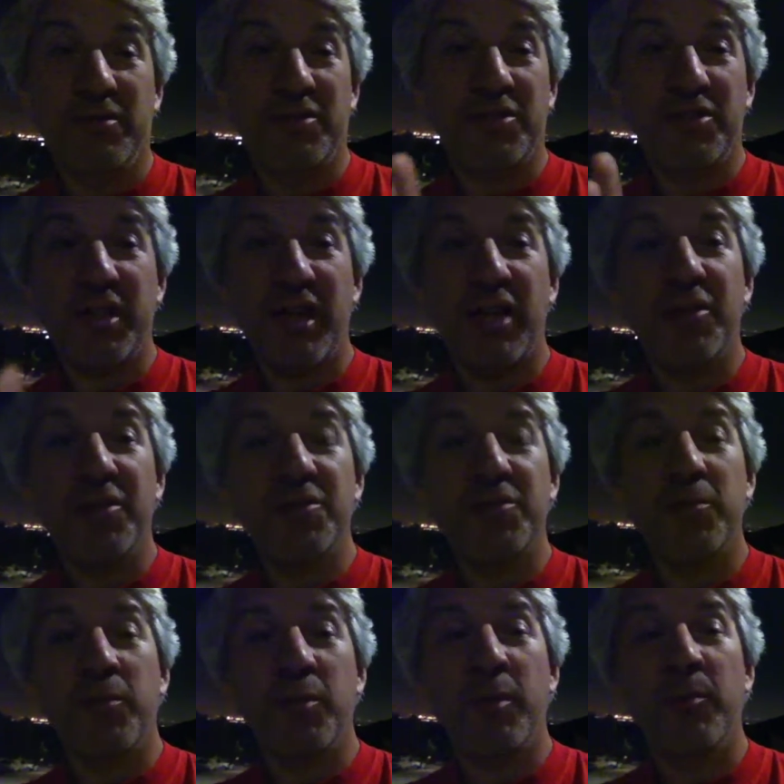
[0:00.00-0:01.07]
Challenge
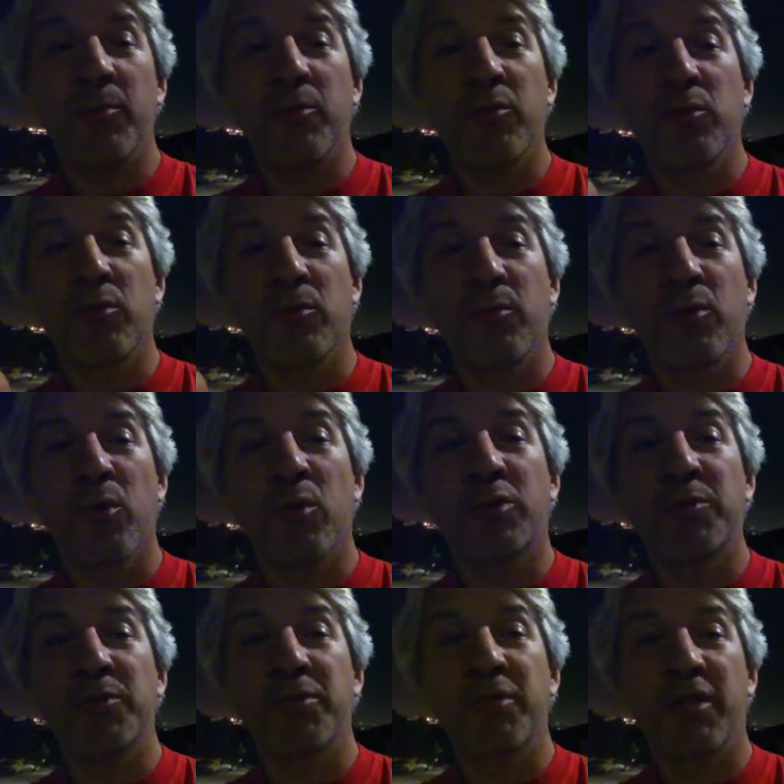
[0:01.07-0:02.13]
the people who are poor
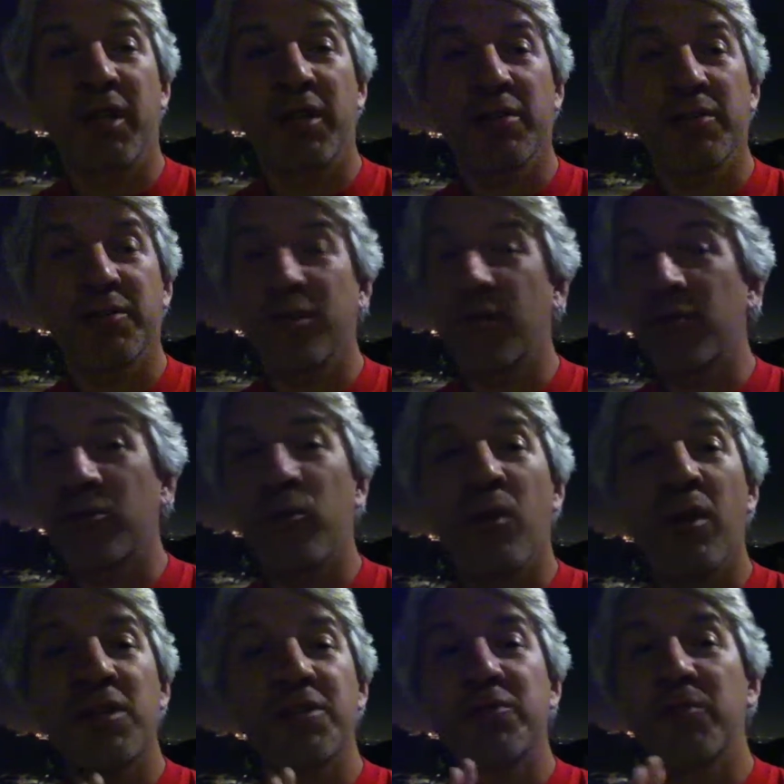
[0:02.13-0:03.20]
communicators.
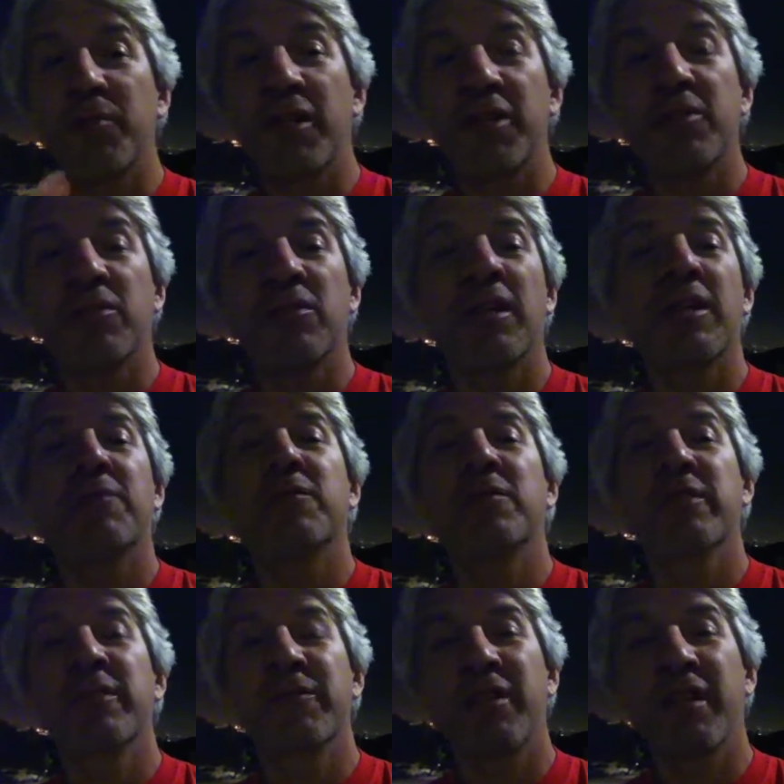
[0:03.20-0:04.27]
Otherwise, they'll make your life a
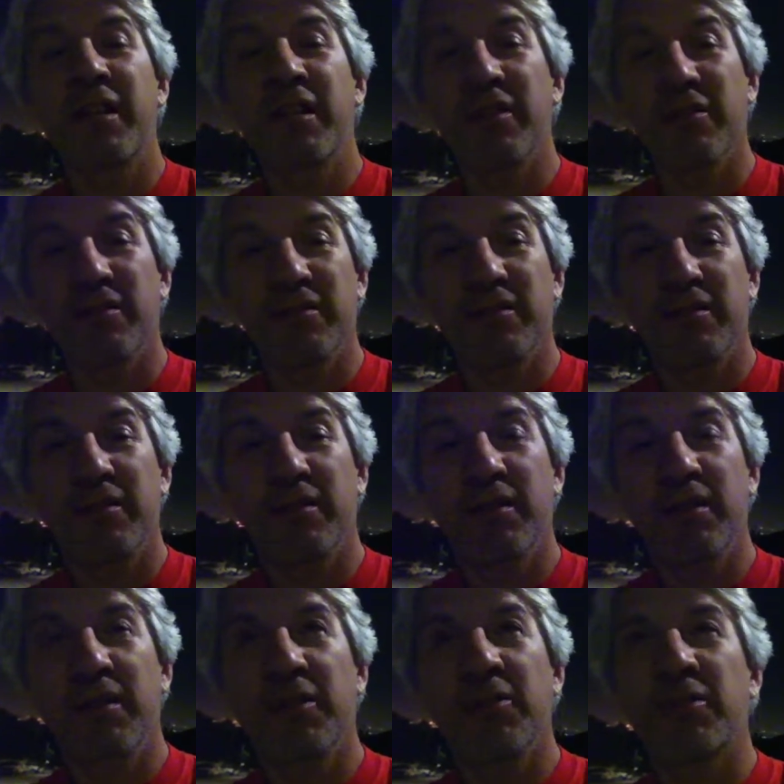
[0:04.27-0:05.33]
living hell.
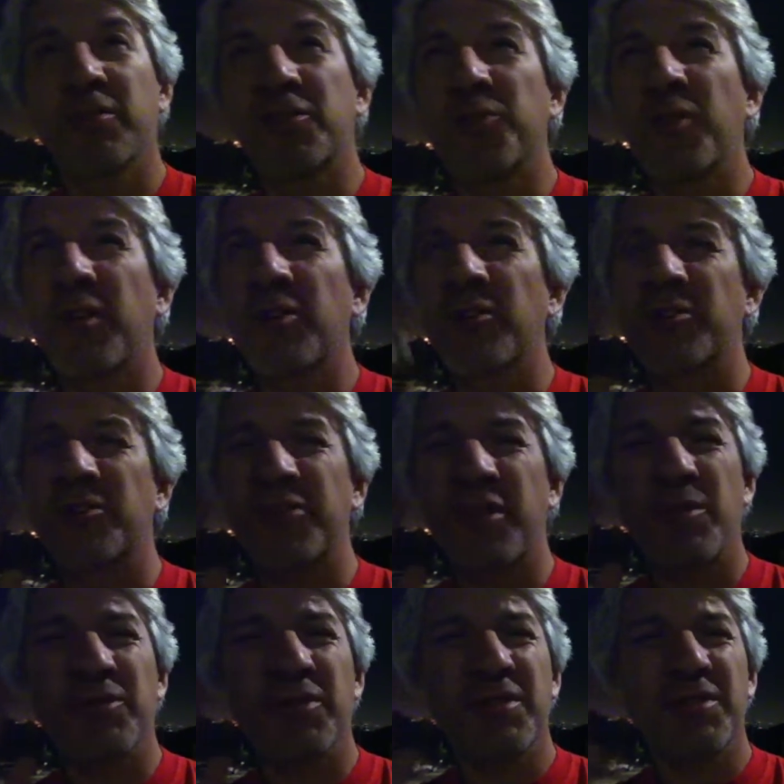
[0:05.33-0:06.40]
You're going to try to
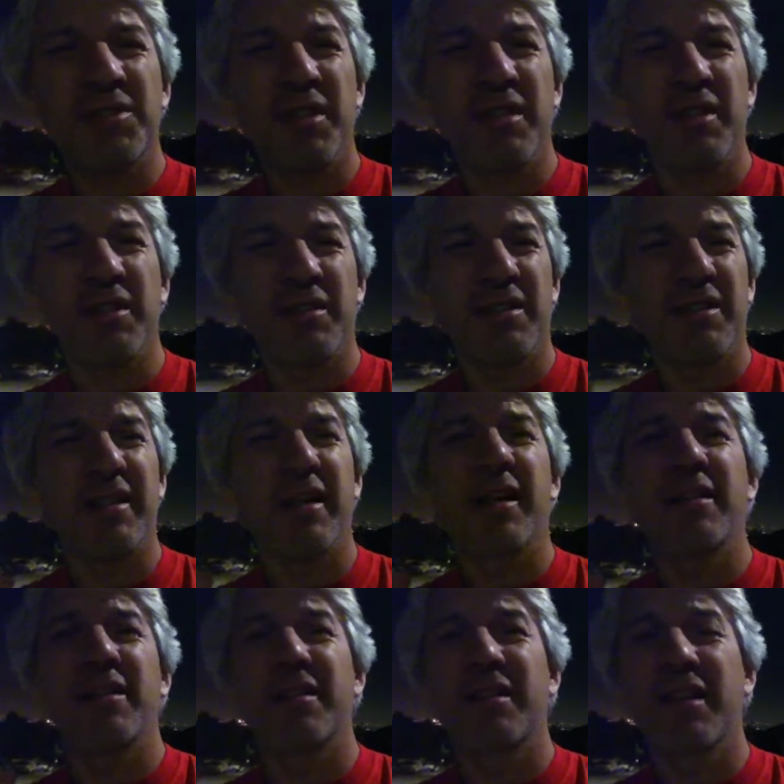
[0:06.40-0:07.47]
understand what they say
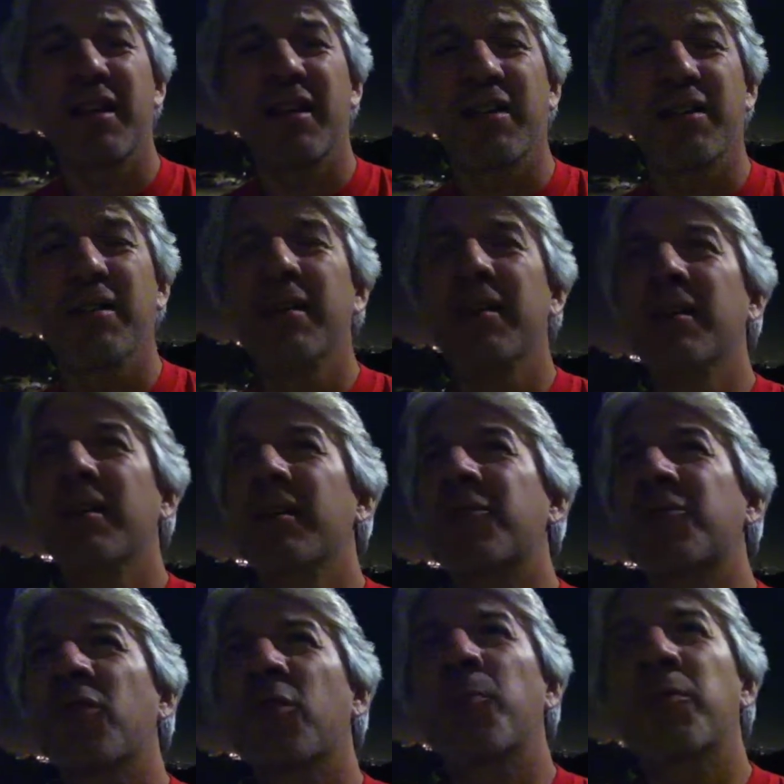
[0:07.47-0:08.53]
again and again.
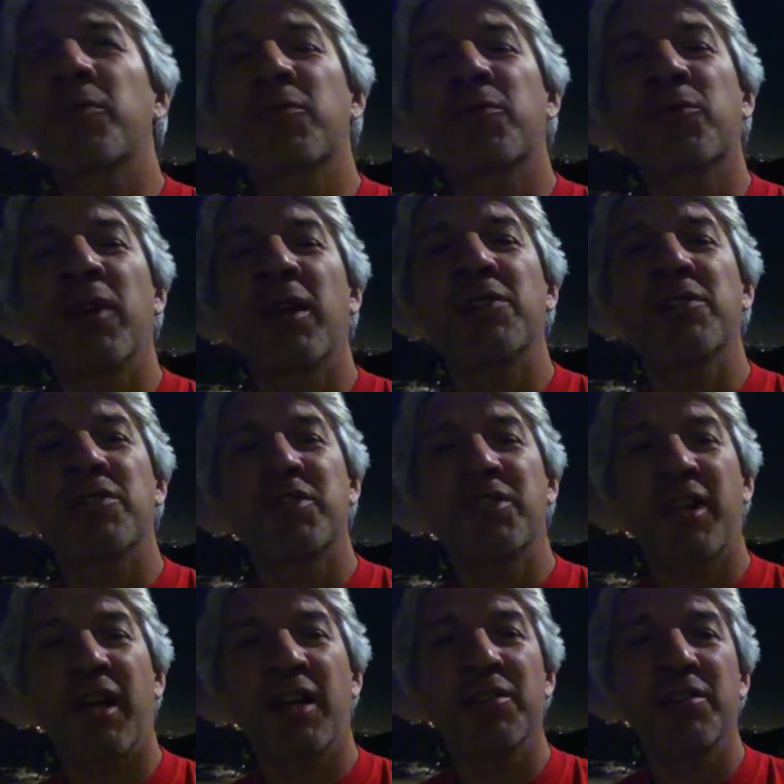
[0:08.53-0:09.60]
Don't be afraid to
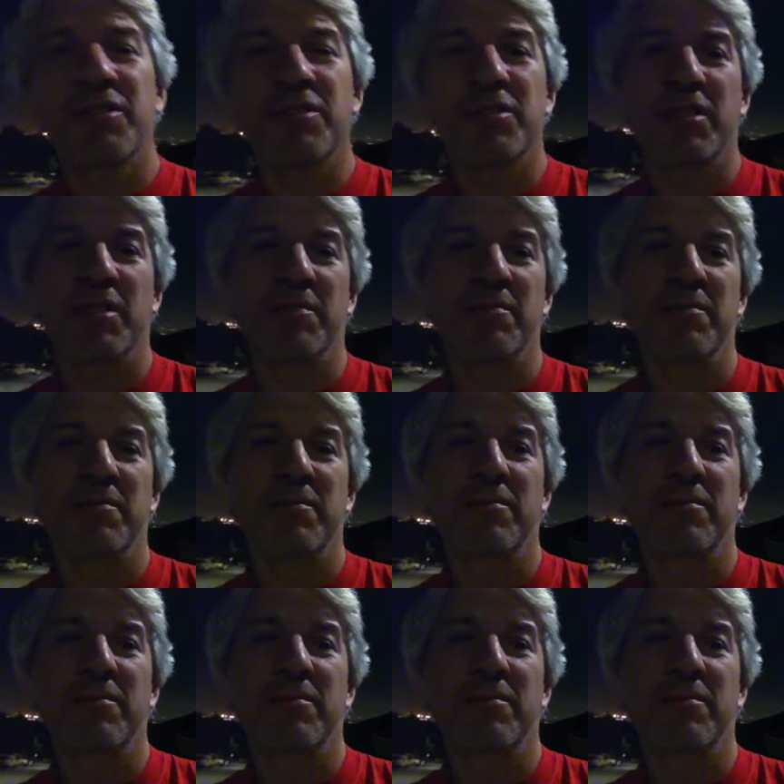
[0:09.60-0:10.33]
challenge them.